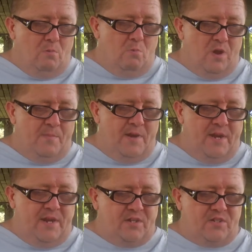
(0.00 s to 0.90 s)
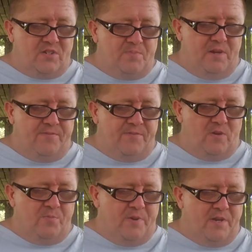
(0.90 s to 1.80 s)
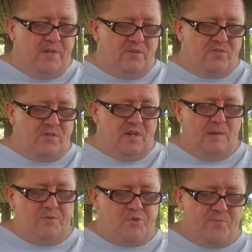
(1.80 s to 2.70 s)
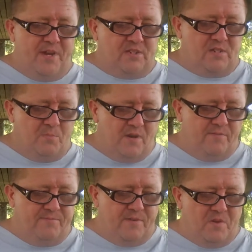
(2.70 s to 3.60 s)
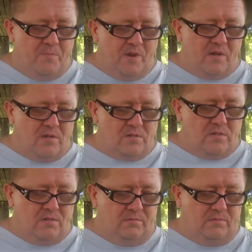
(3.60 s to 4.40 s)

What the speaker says: Where may SSB phone be used in amateur bands above 50 megahertz?